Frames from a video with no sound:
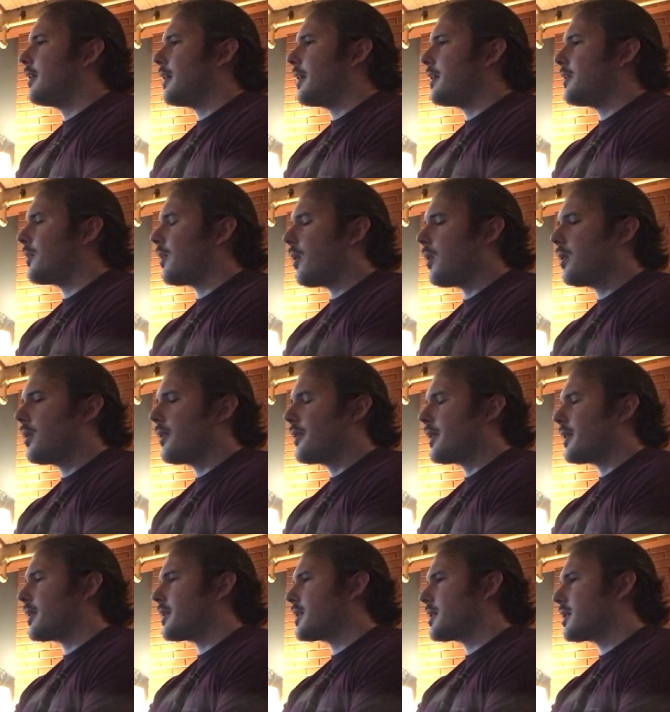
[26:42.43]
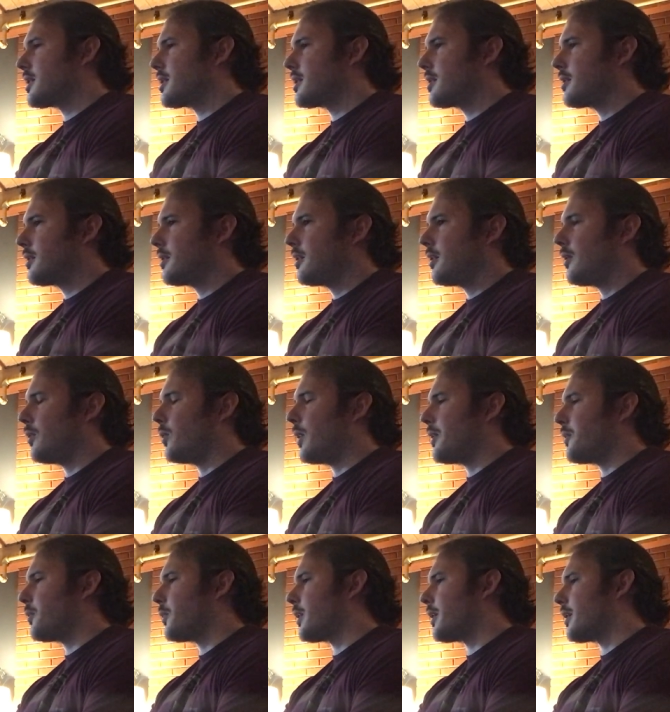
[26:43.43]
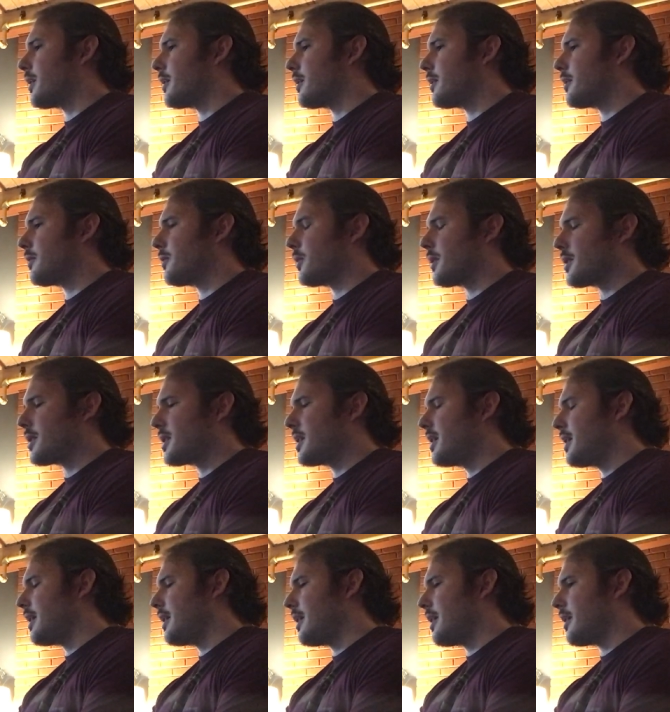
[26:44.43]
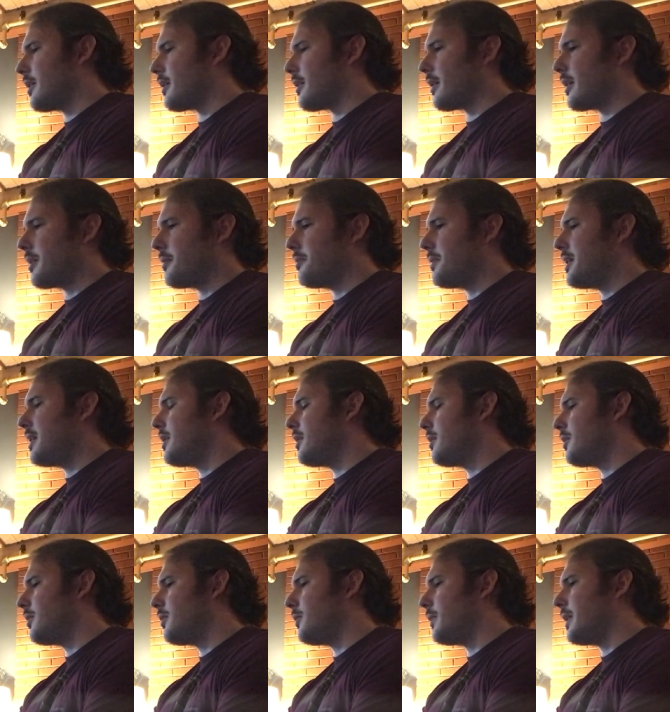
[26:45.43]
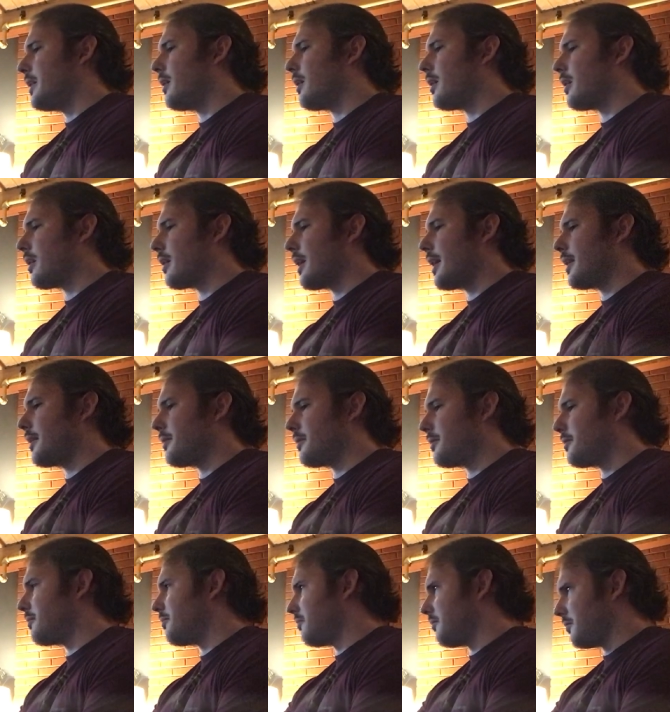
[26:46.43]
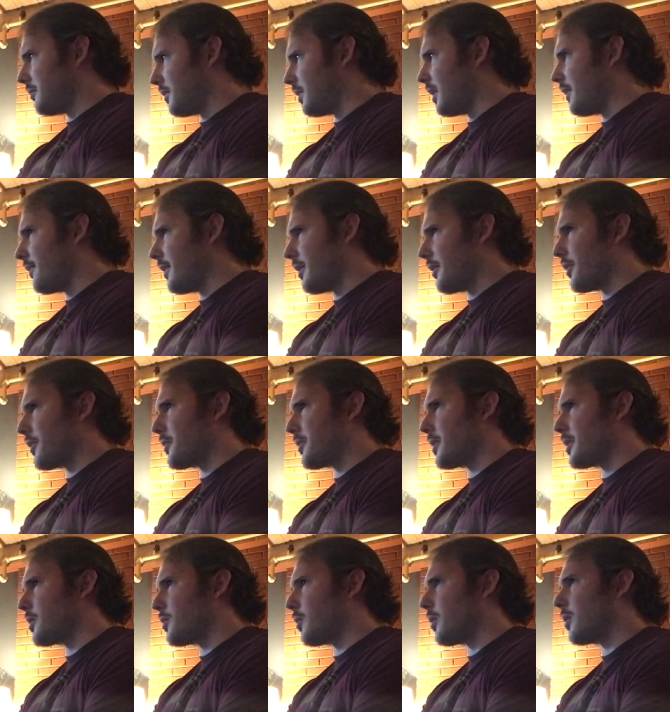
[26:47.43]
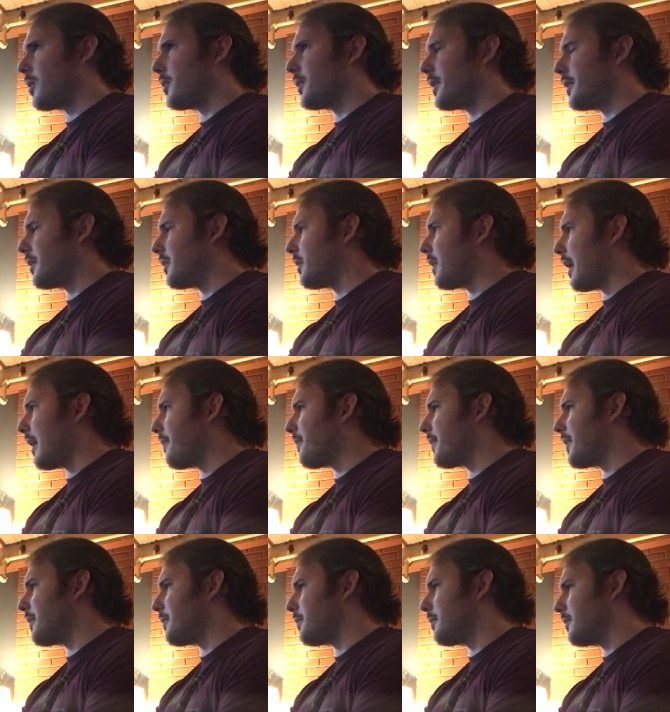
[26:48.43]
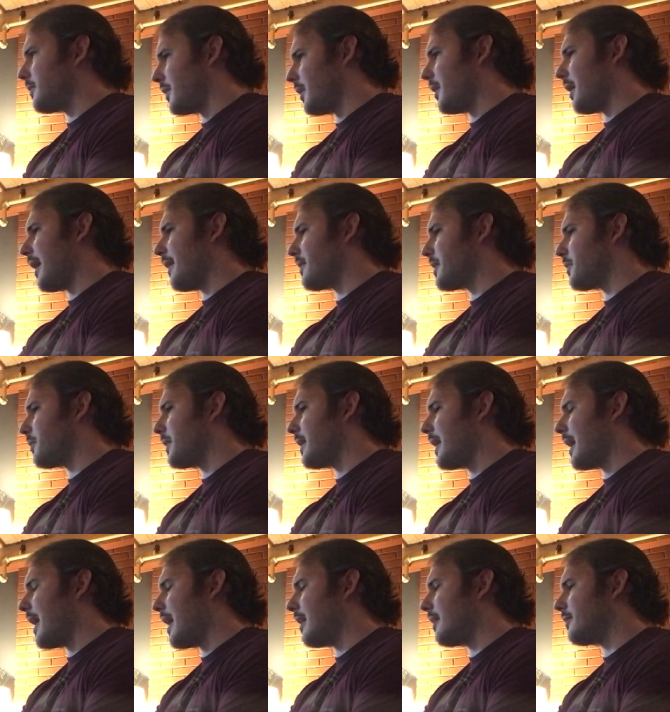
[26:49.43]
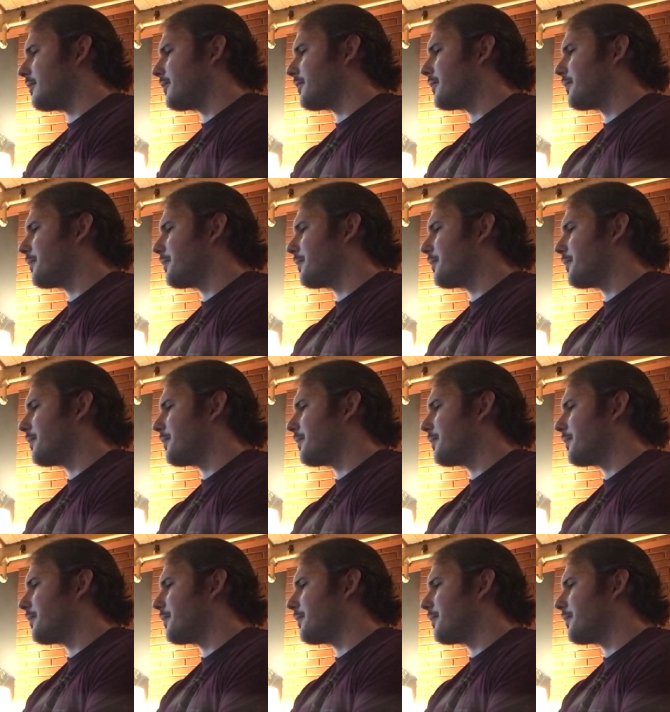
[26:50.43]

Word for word: in all of this, when we're we're sitting here and being who we are and living through this world and the life that the lives that we have,